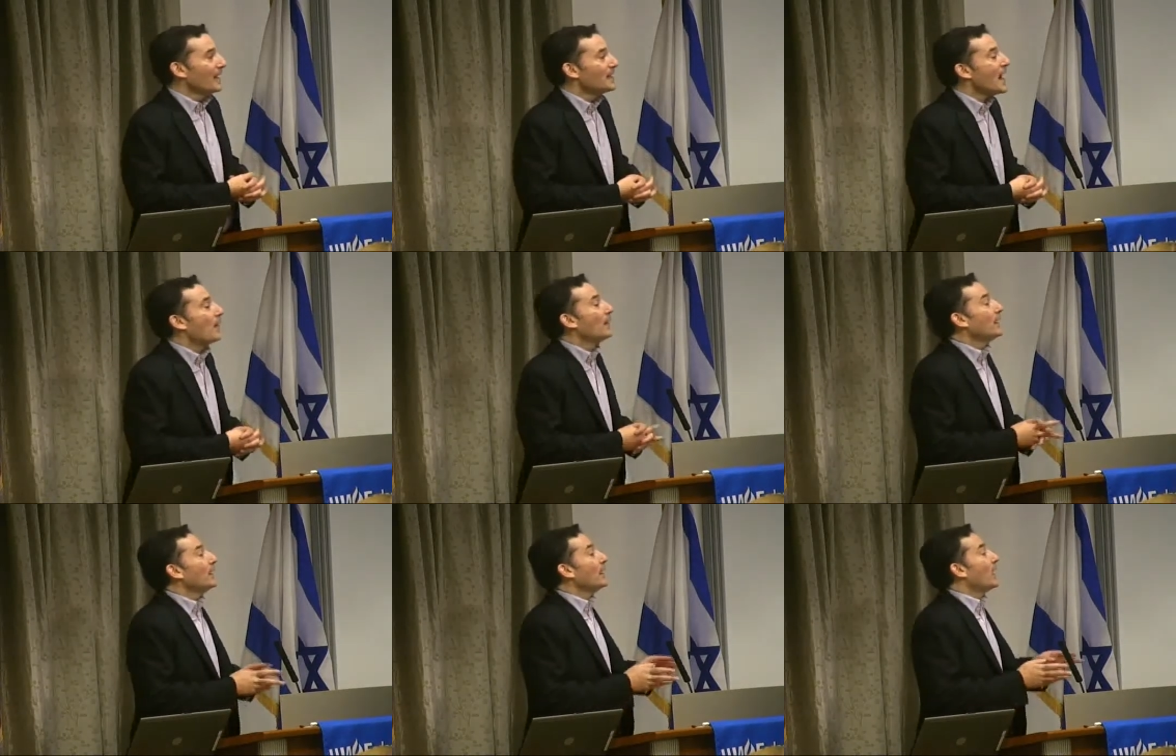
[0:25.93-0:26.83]
Now,
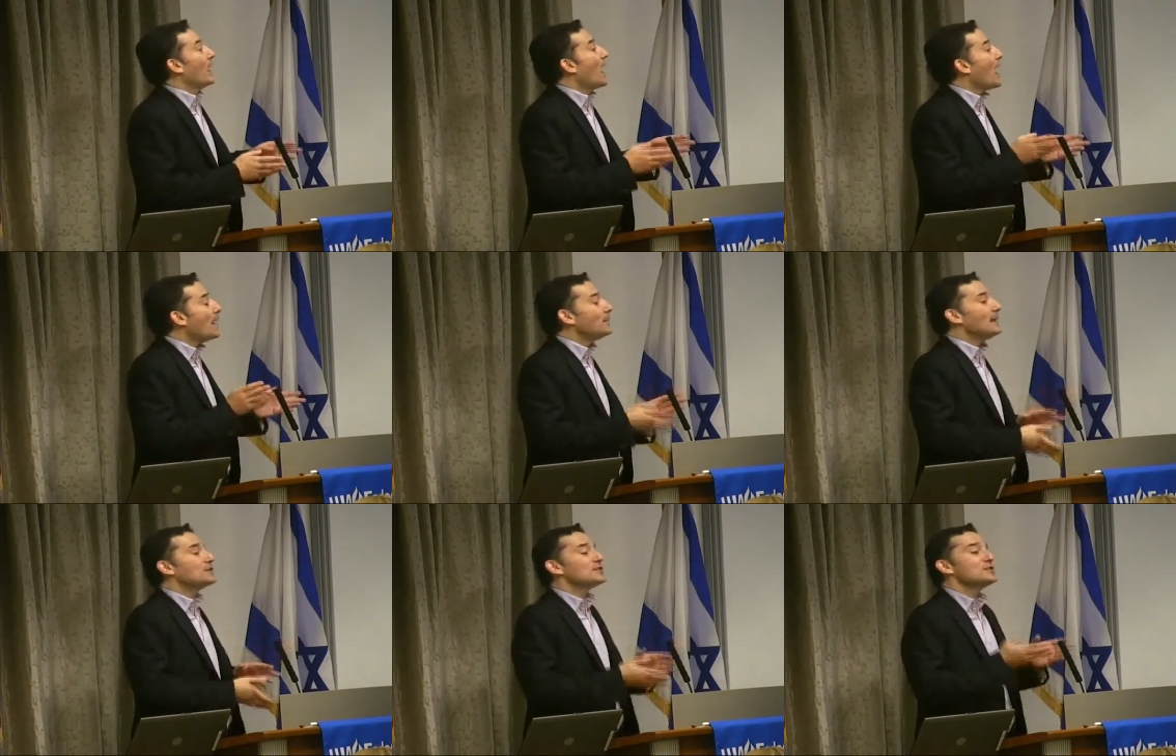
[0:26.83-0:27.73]
I'm
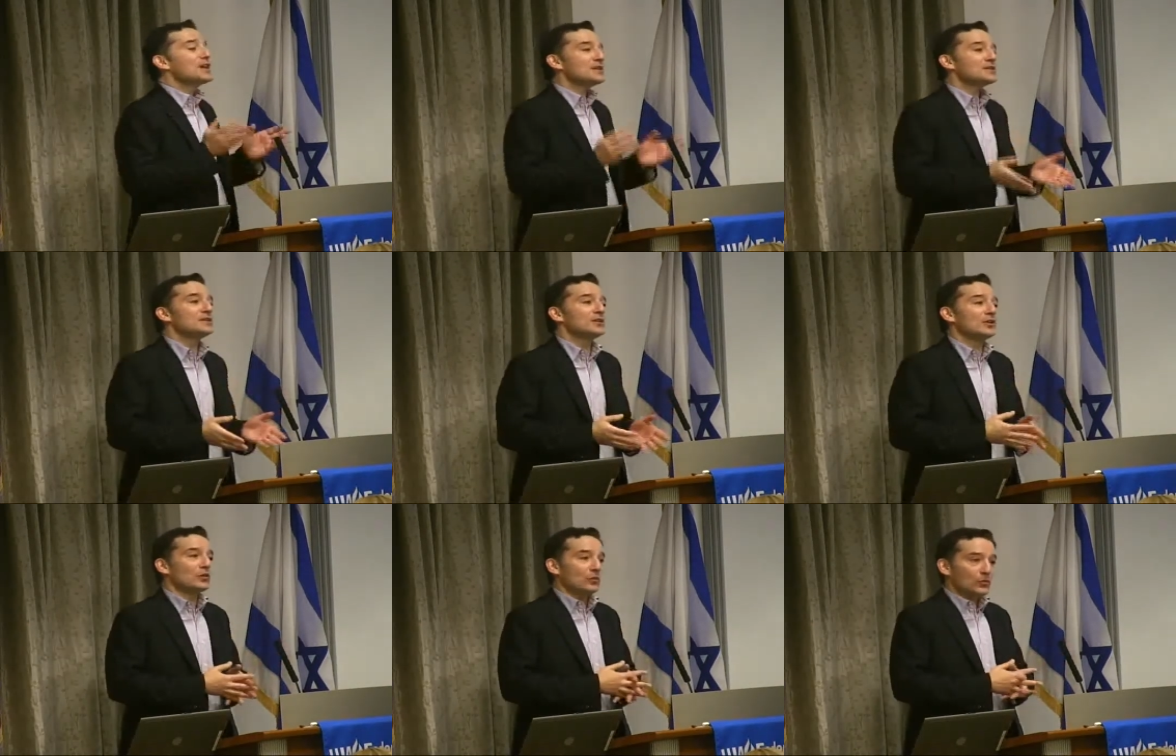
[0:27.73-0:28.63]
not suggesting to
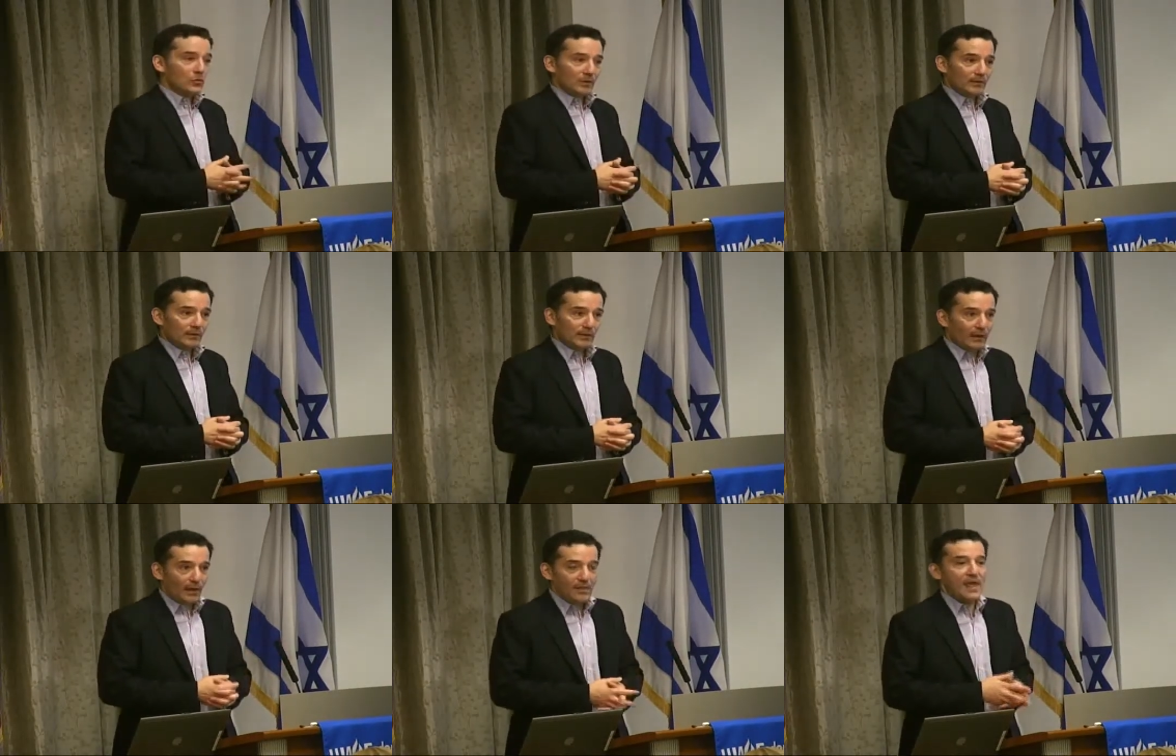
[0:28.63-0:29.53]
you
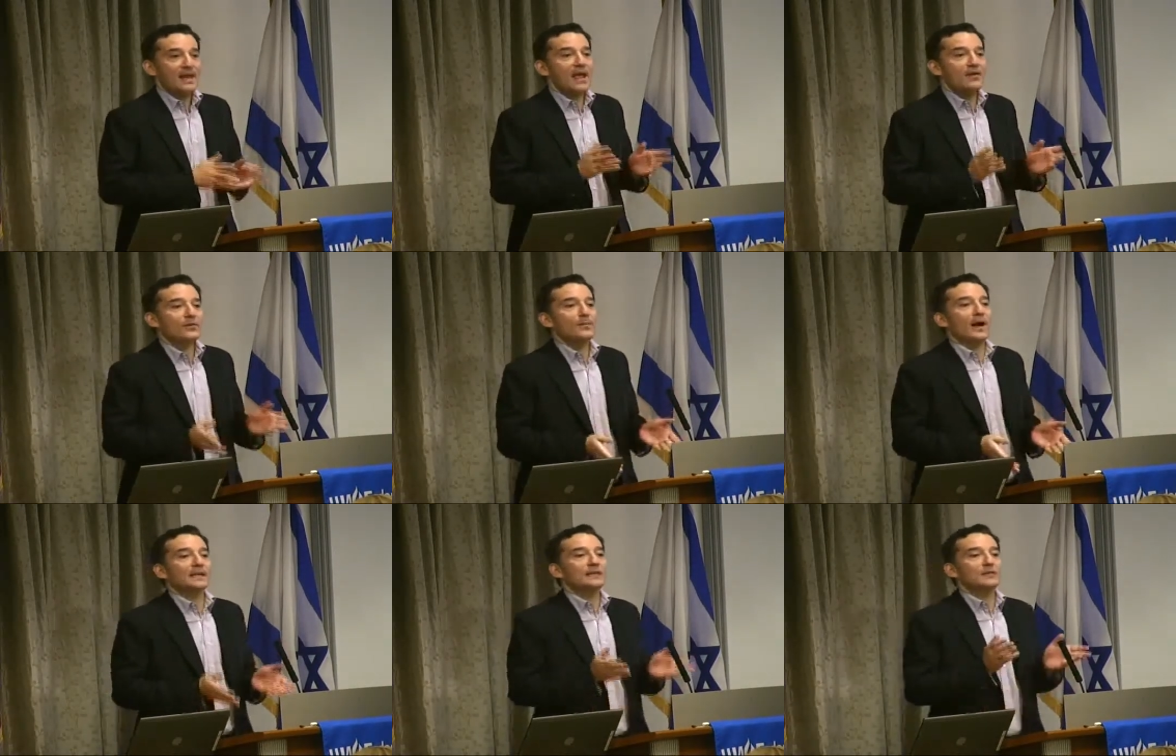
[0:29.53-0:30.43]
that
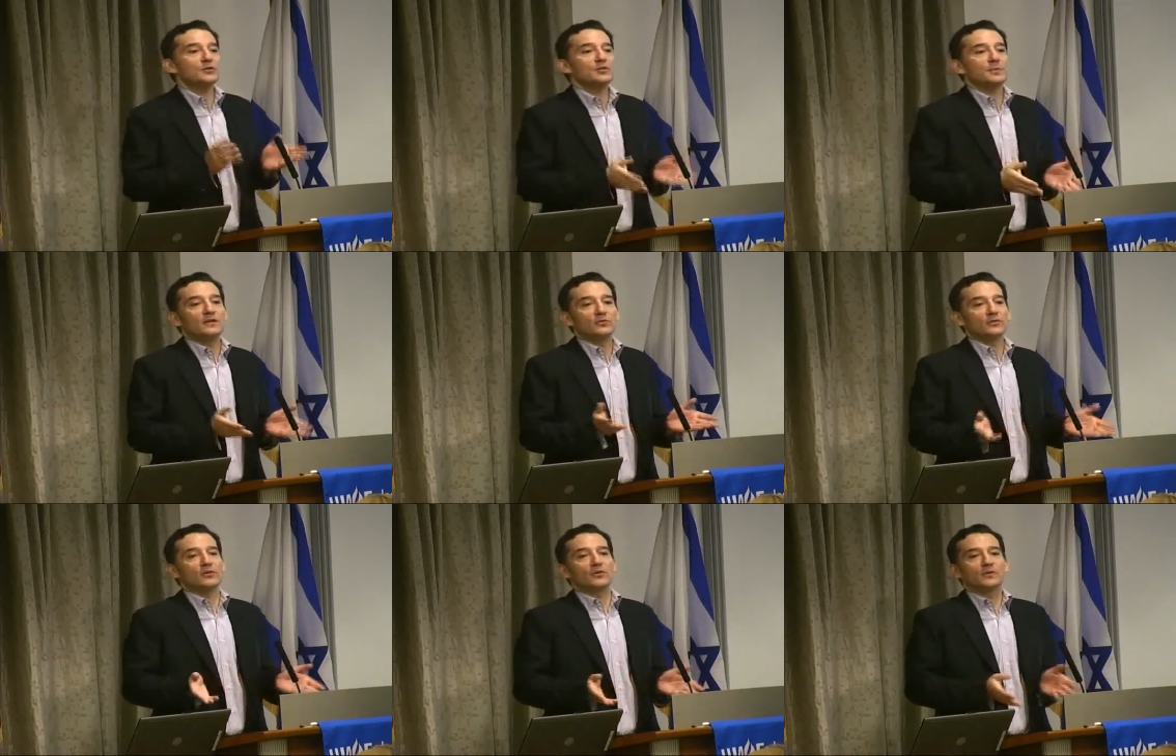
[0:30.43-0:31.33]
everybody that you speak to
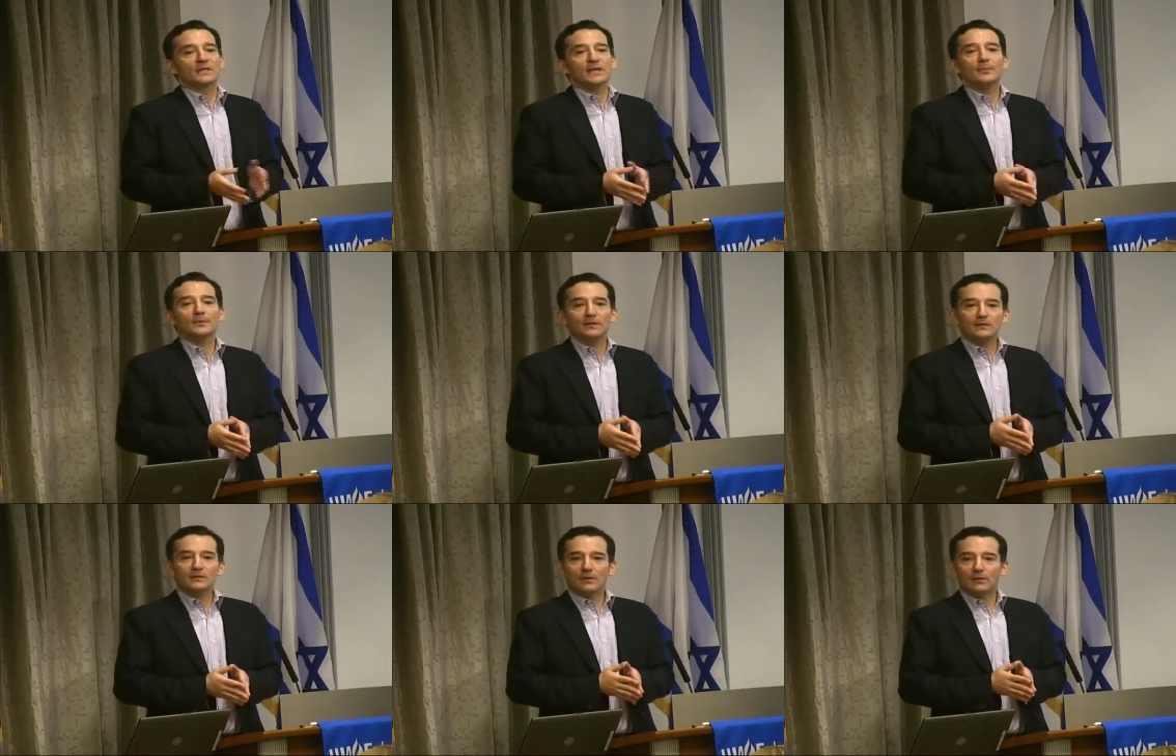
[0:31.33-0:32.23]
is going to accept this.